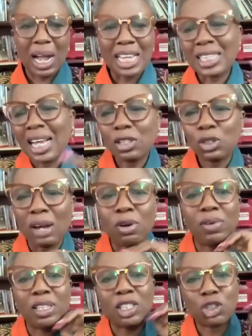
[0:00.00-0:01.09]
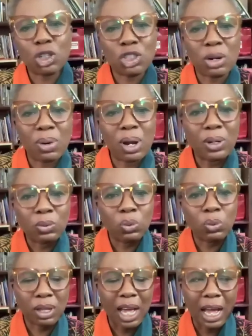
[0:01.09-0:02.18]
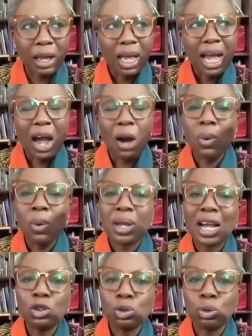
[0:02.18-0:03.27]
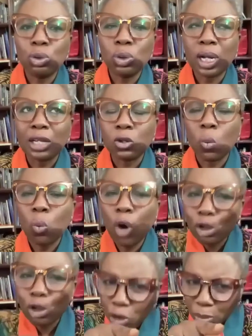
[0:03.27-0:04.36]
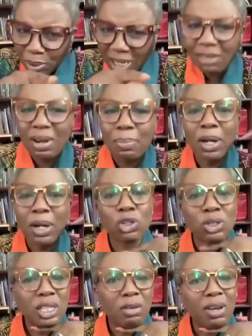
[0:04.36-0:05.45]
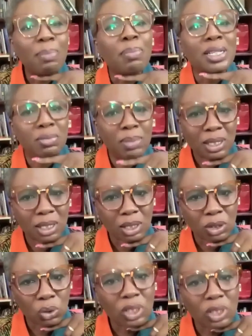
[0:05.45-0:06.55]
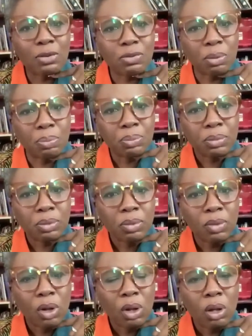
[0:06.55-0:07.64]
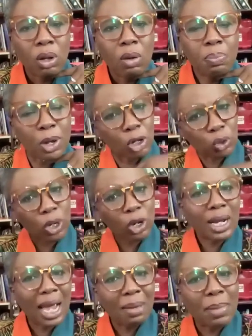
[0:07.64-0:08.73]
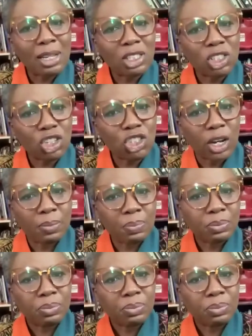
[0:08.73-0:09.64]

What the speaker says: I started to have conversations around with her, and we began to look at, what do you believe about yourself and mathematics to start from? Because we got her a math teacher.